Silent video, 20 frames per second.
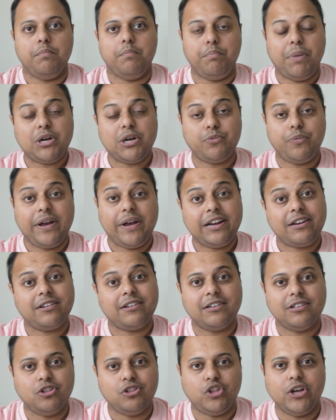But wait,
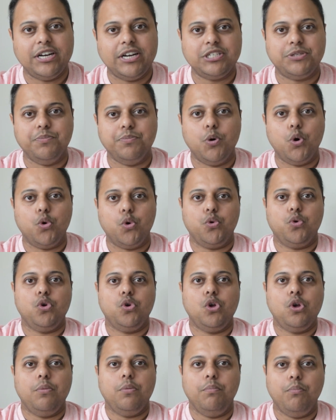there is more.
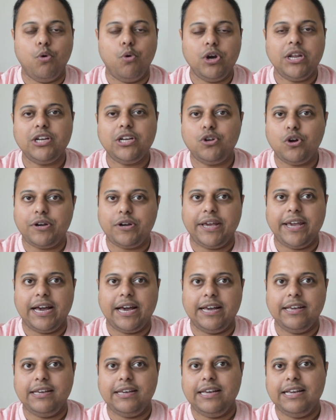
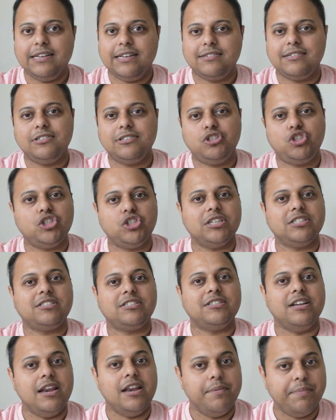Monic.ai isn't
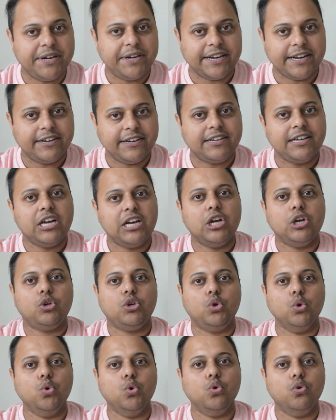just limited
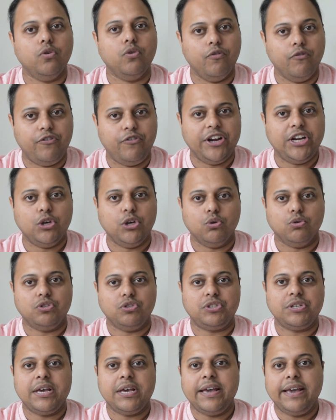to
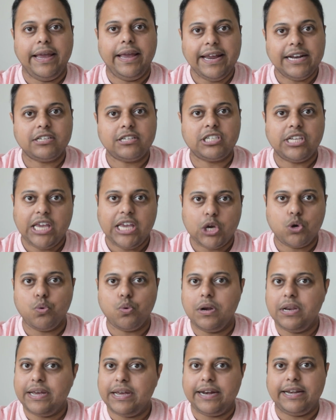videos. It's
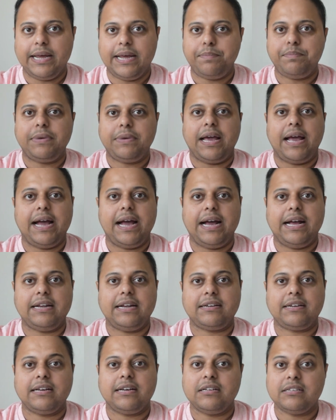equally adept
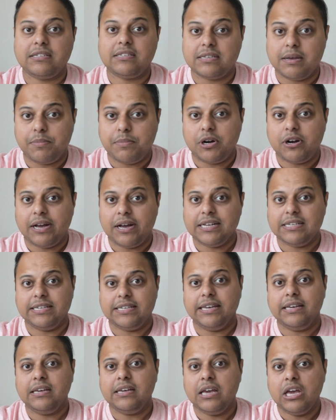at
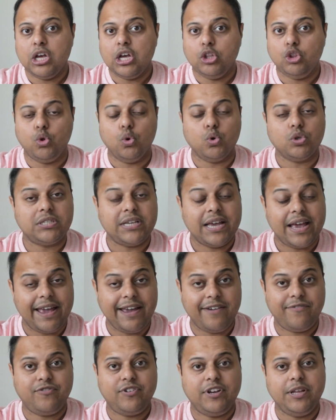summarizing those
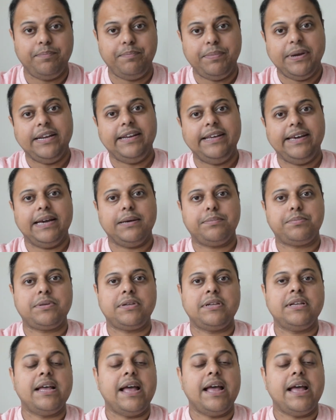hefty PDFs